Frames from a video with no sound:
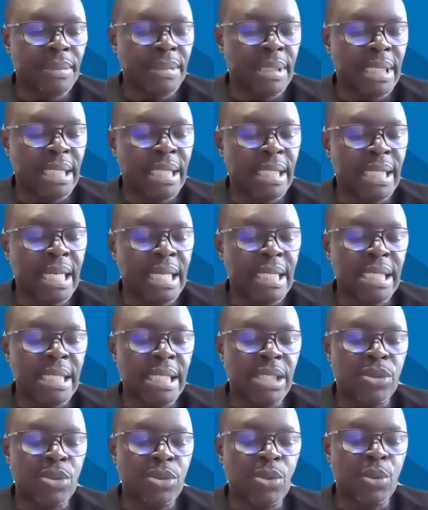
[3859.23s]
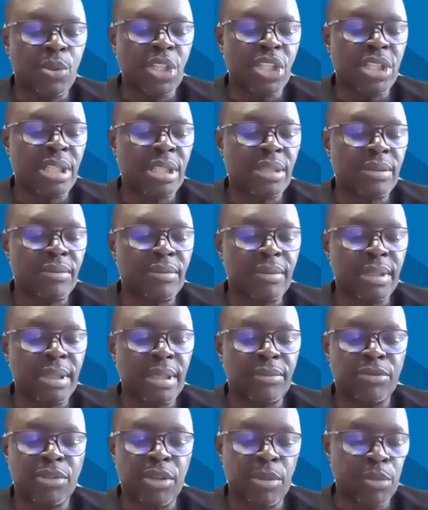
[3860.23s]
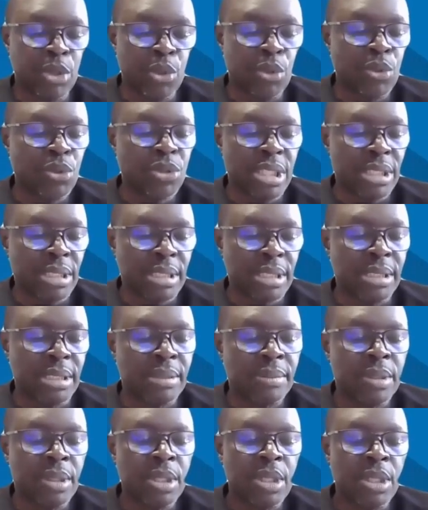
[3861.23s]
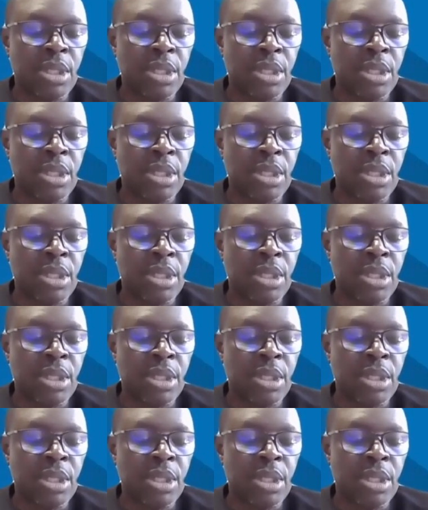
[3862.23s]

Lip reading: dedicated to questions from the audience.